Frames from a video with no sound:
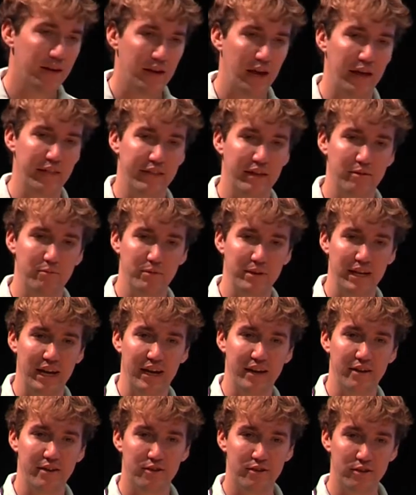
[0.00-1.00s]
and then we
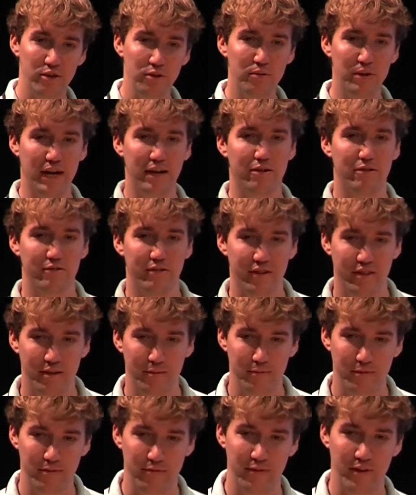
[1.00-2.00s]
add two
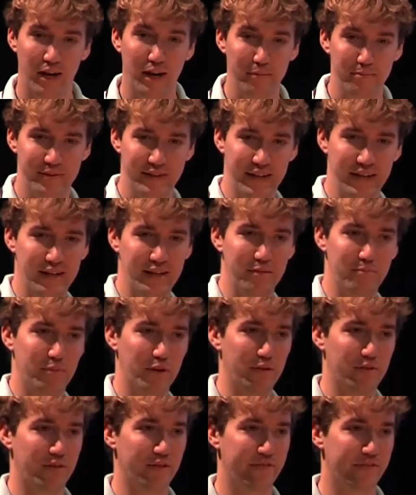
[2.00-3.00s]
algorithms for updating
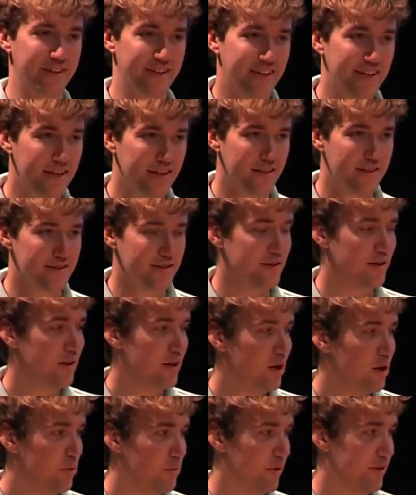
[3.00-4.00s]
both of the keys
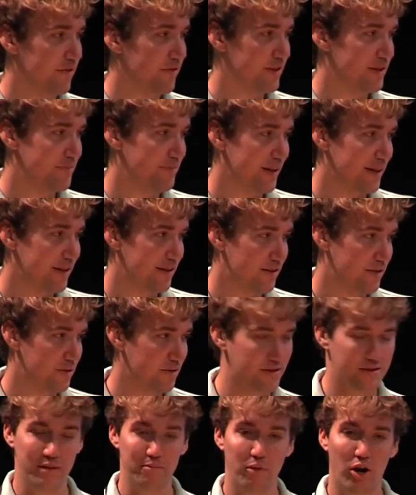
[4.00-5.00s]
with respect to
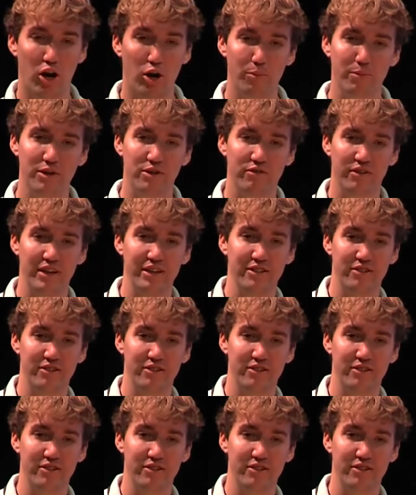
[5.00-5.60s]
some arbitrary